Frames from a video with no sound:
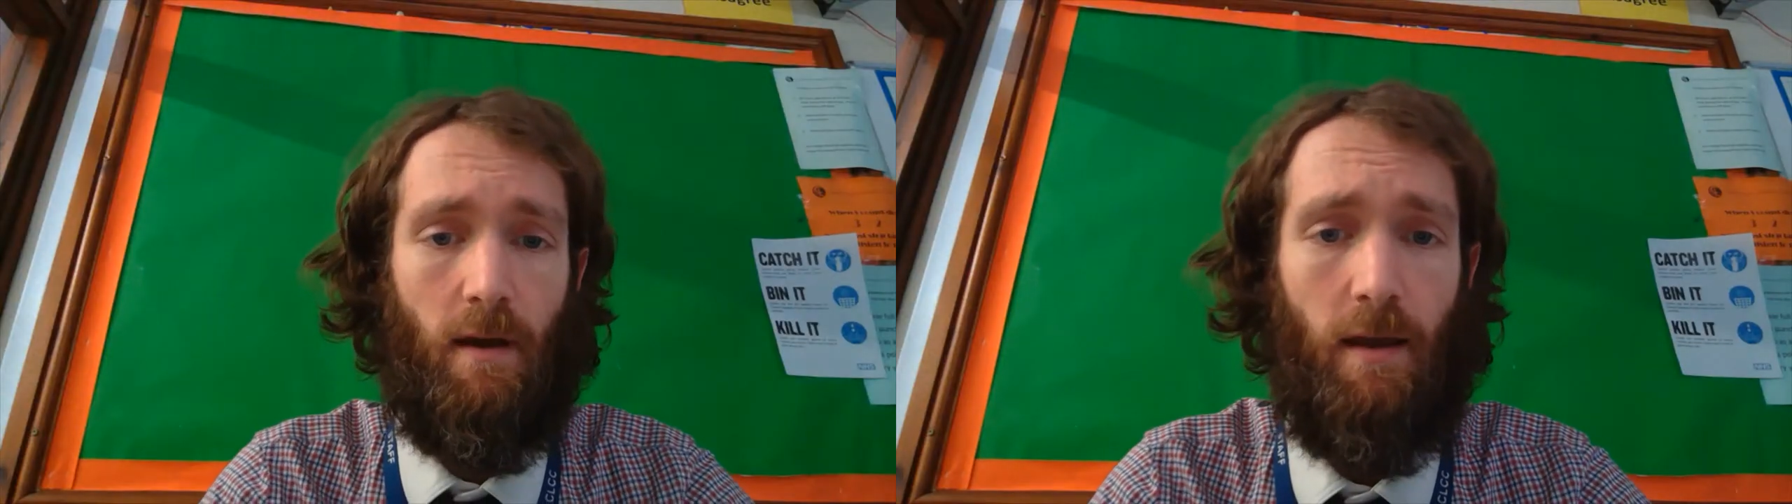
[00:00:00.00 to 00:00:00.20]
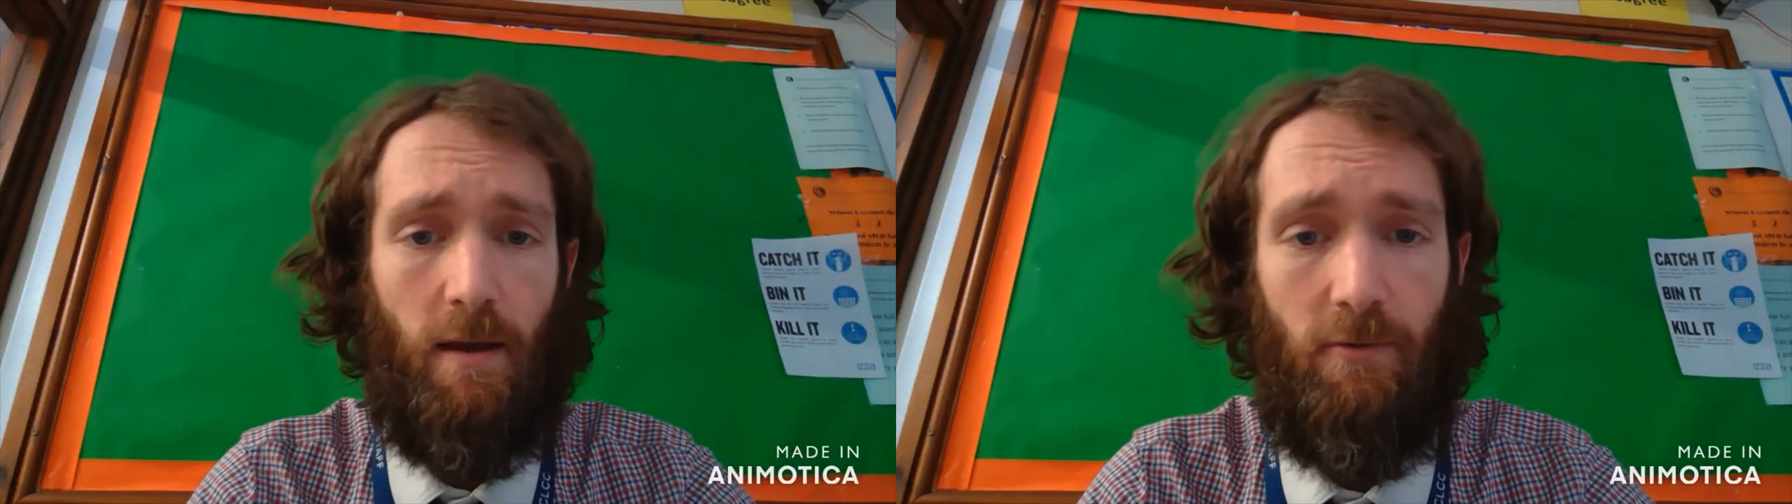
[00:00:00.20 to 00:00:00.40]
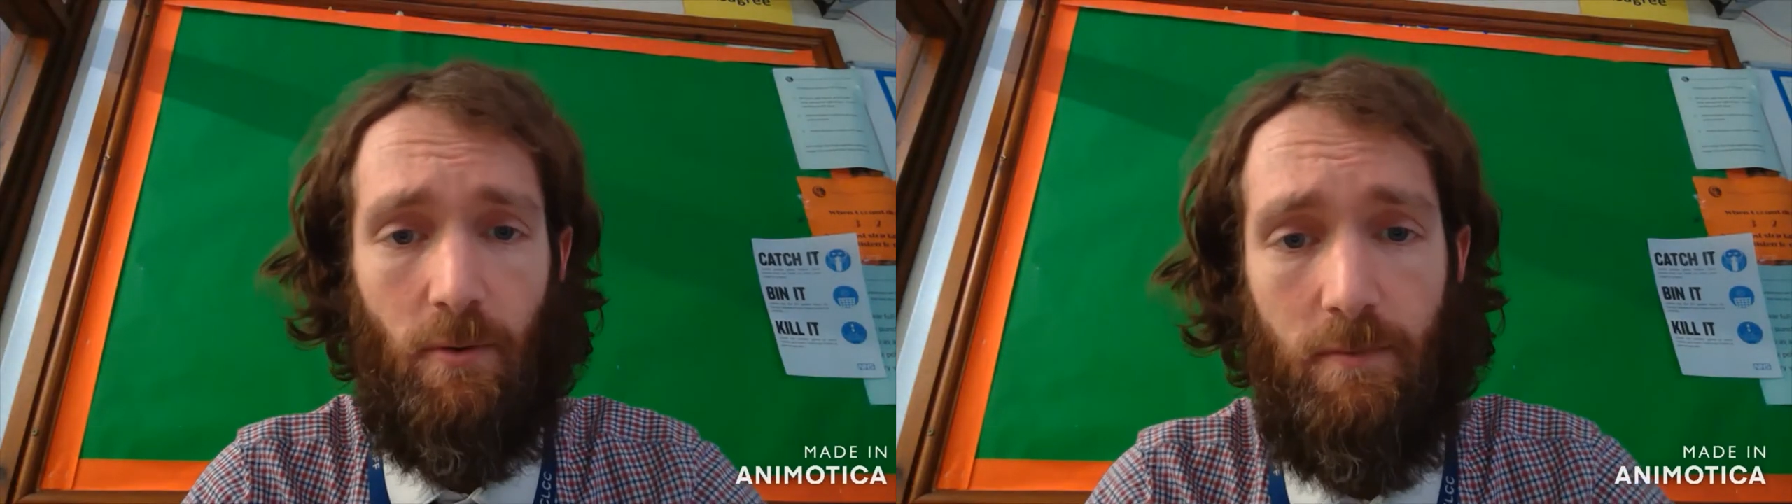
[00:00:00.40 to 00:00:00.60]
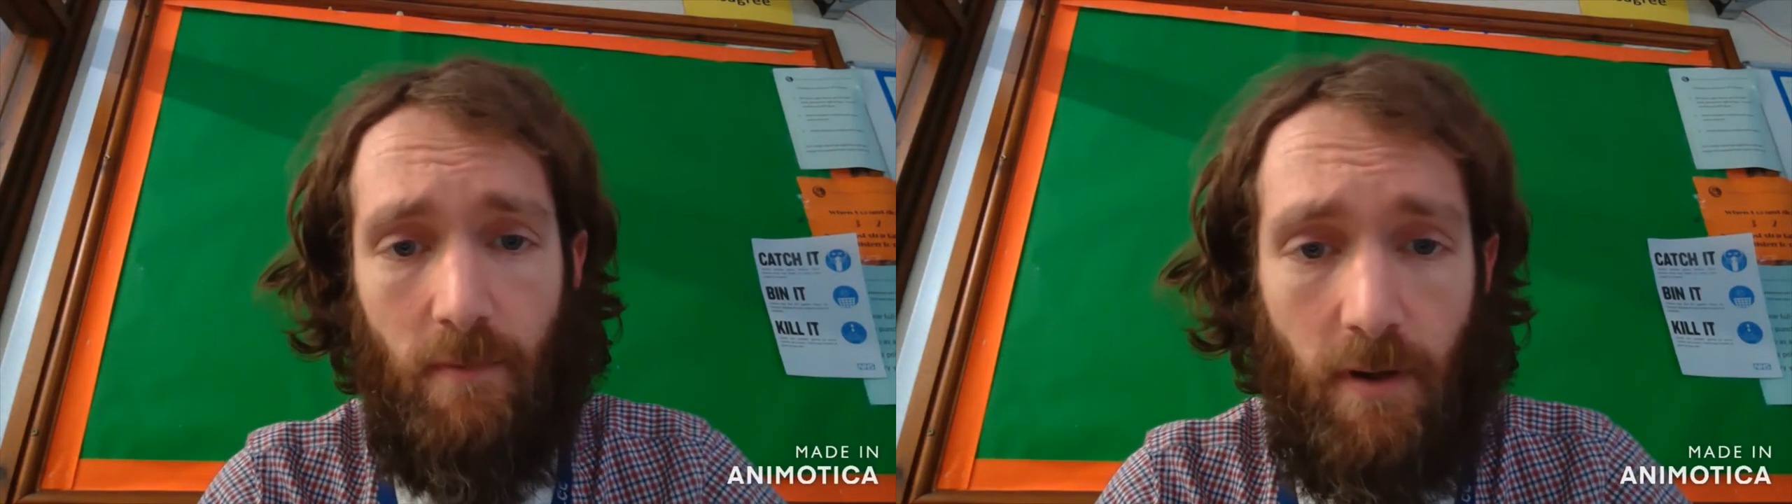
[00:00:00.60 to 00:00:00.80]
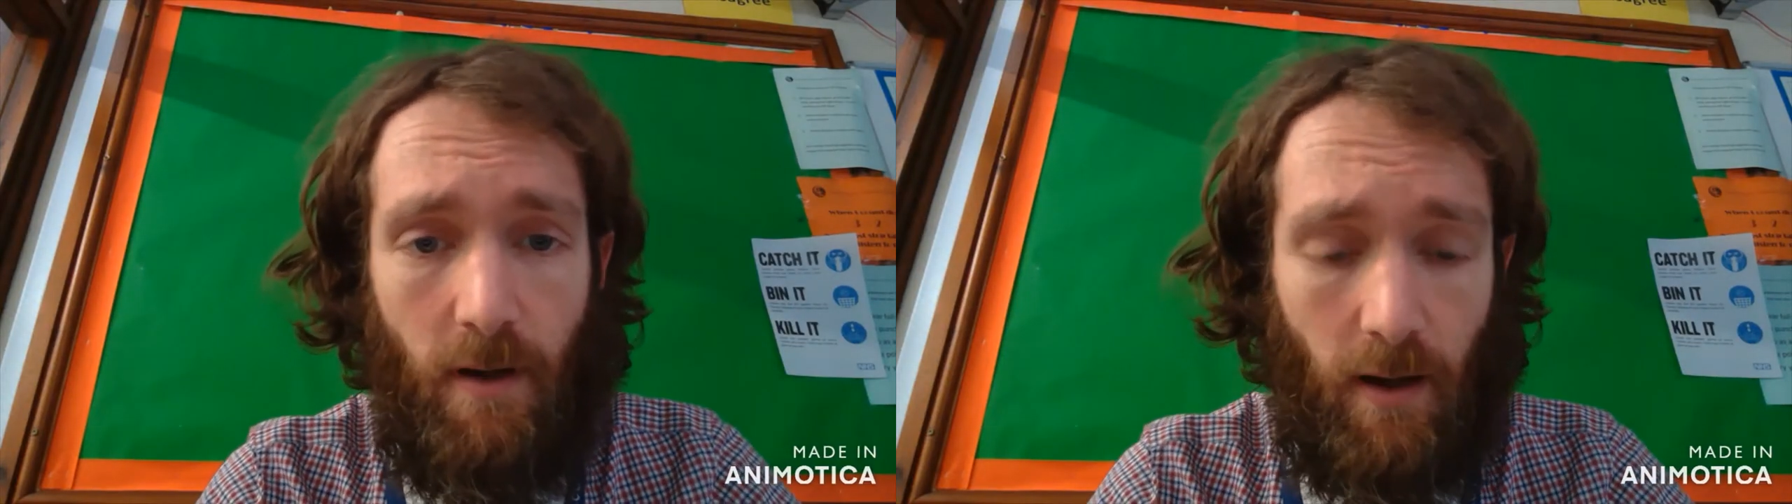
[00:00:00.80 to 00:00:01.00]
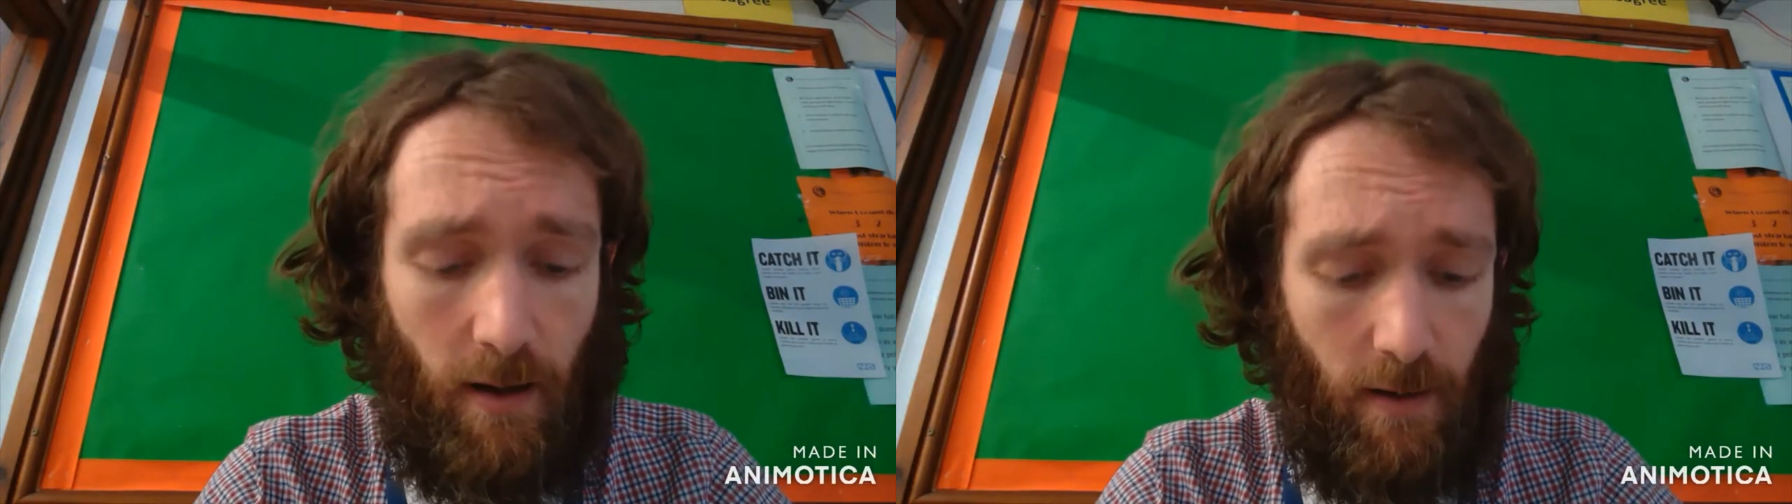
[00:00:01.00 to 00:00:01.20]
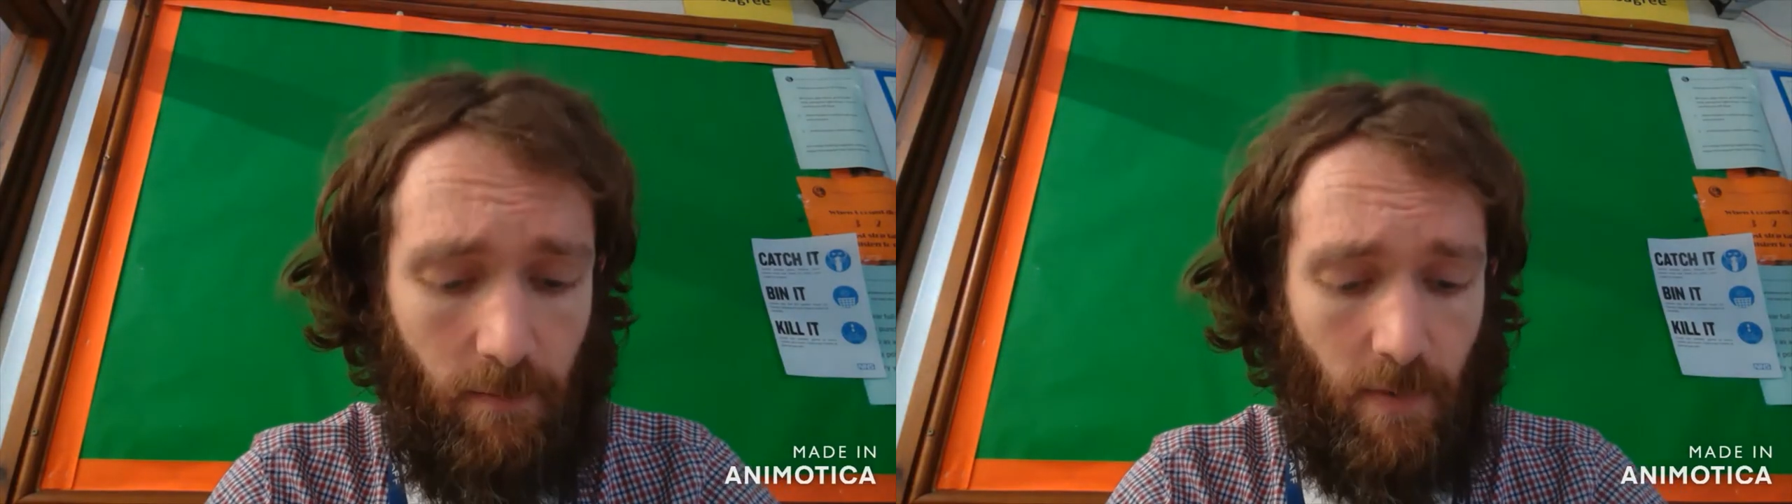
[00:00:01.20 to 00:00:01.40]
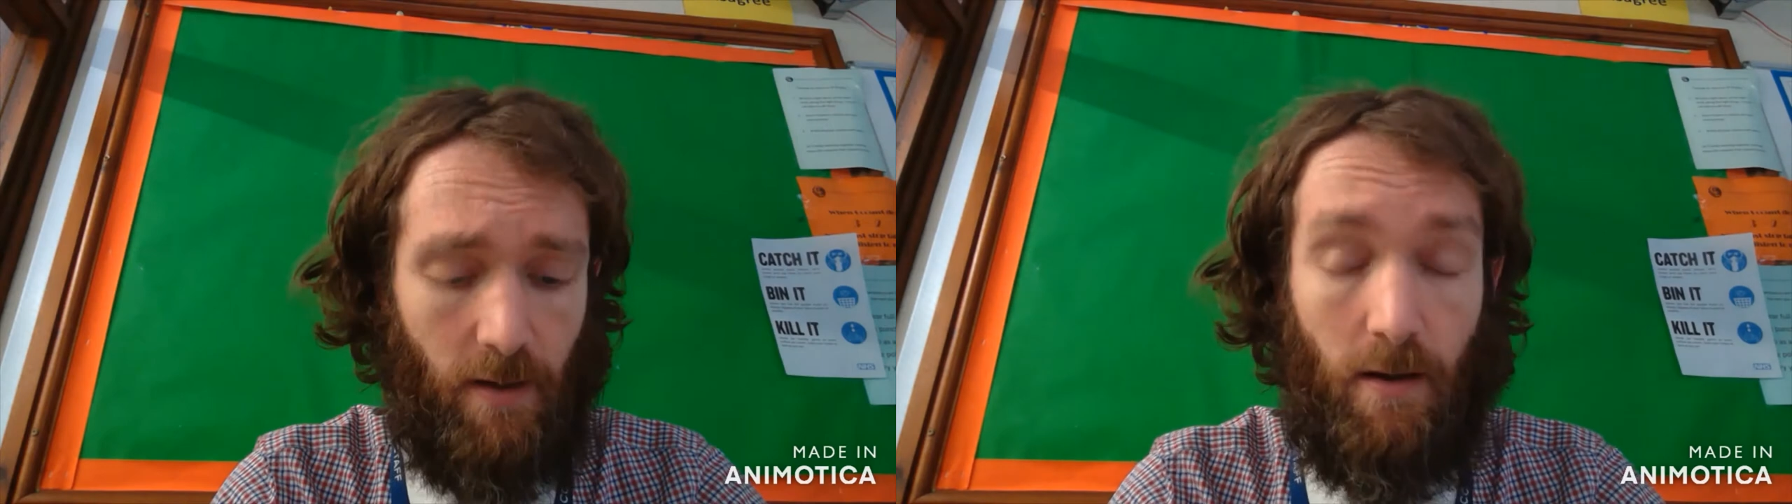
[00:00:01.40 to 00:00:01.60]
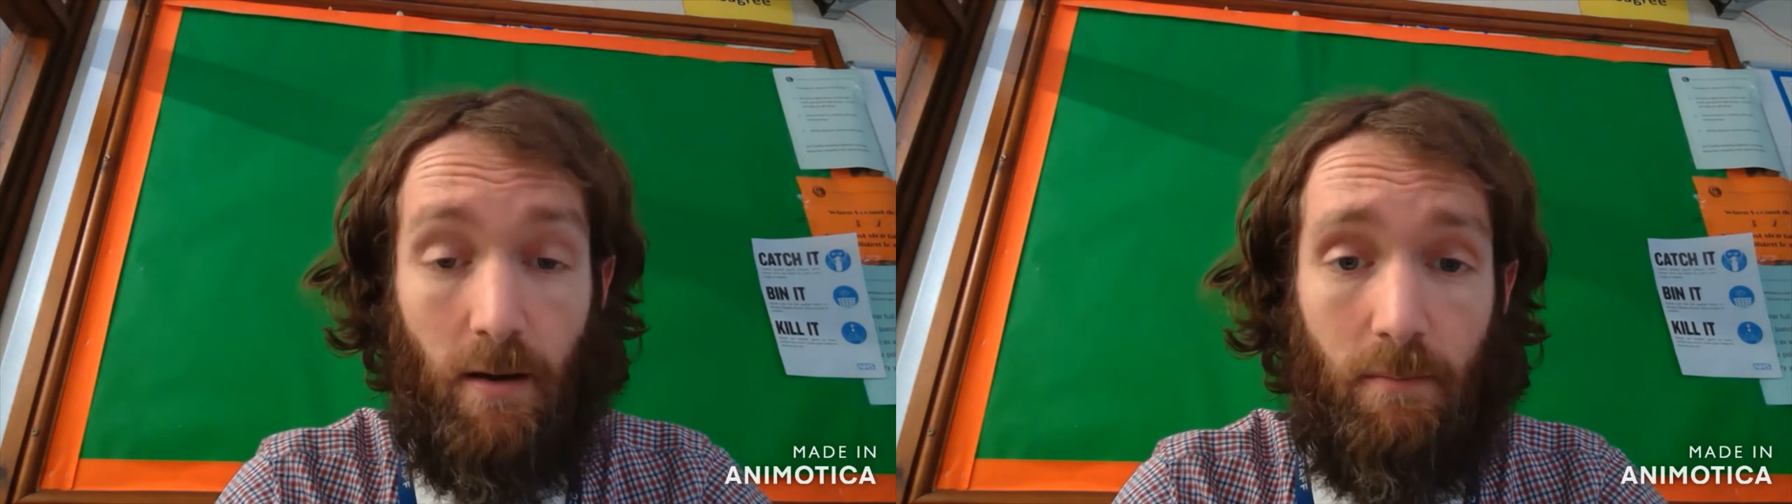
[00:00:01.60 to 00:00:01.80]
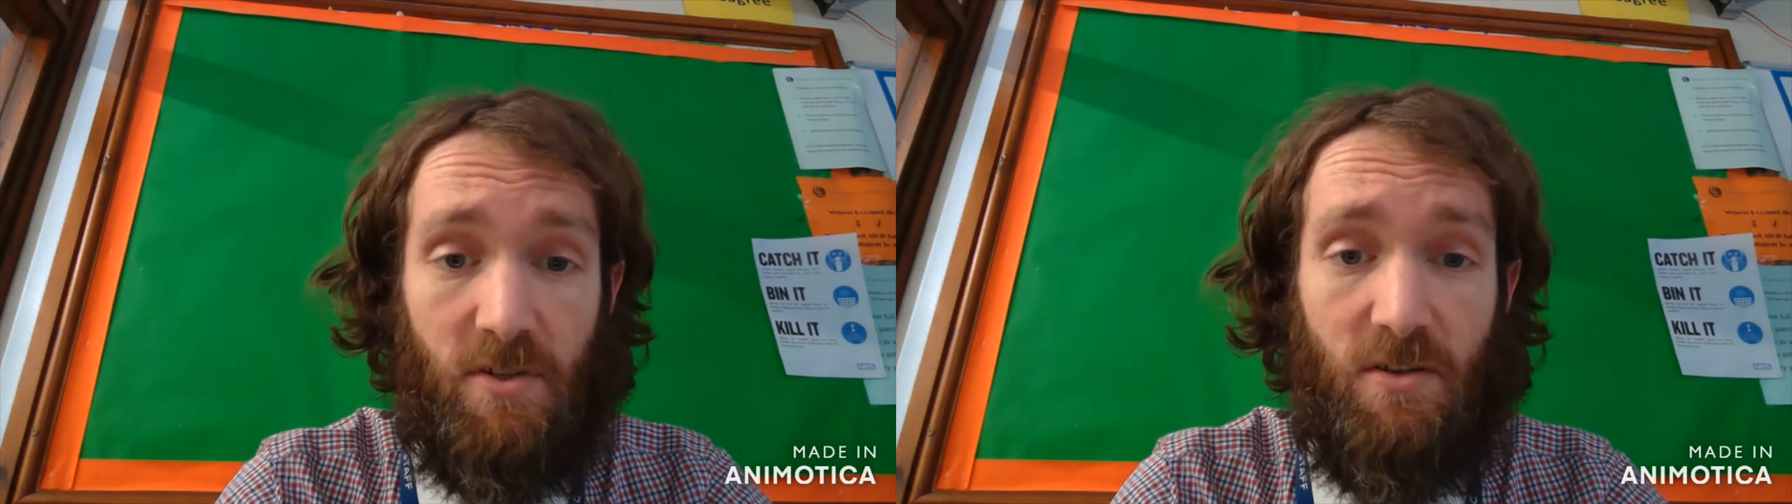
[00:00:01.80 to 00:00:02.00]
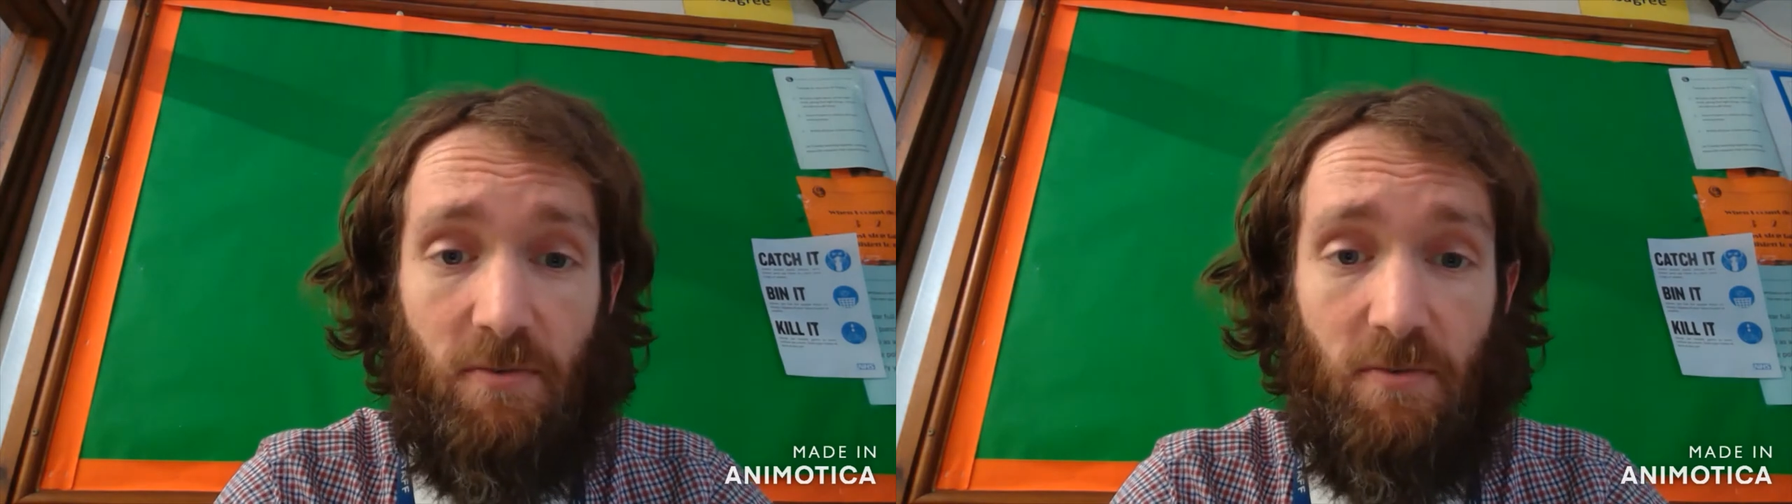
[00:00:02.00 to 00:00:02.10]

Hey everyone, I'm uh, Mr.